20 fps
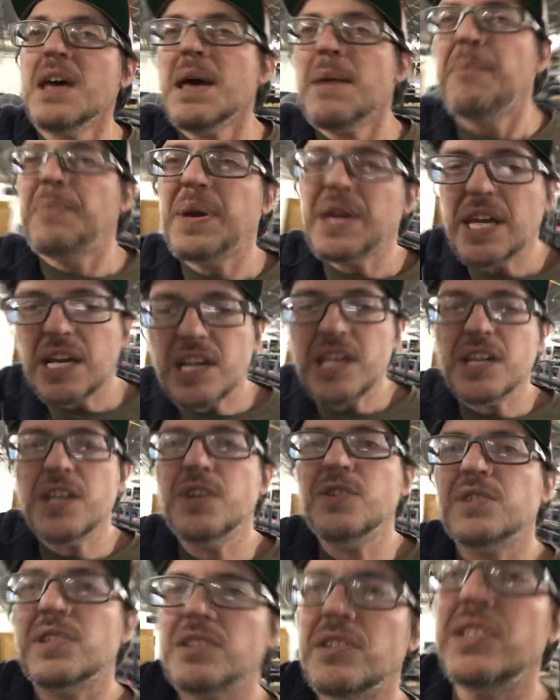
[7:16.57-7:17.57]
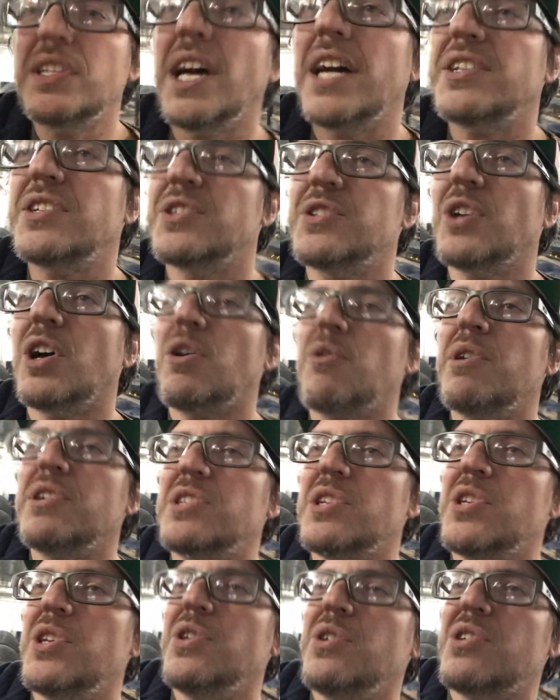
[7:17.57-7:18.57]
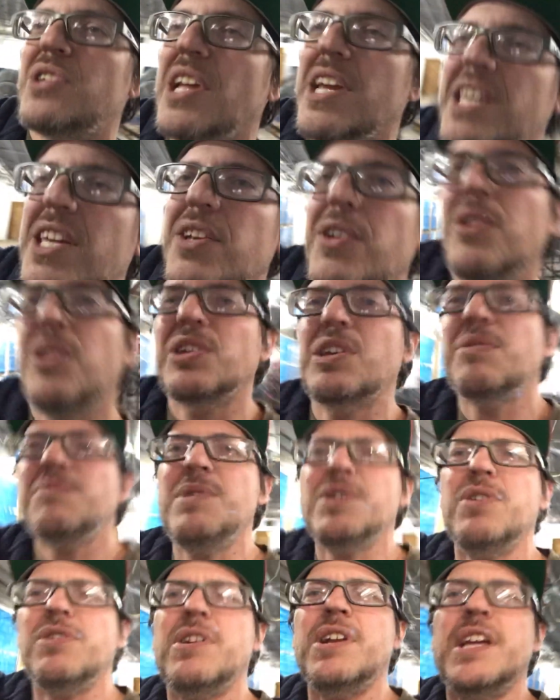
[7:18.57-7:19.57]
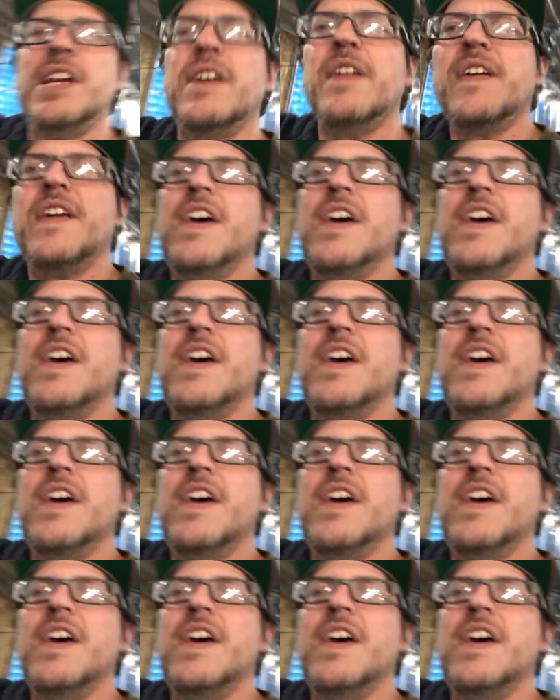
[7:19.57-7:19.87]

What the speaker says: PDUs and such. As always, a huge thank you to the community.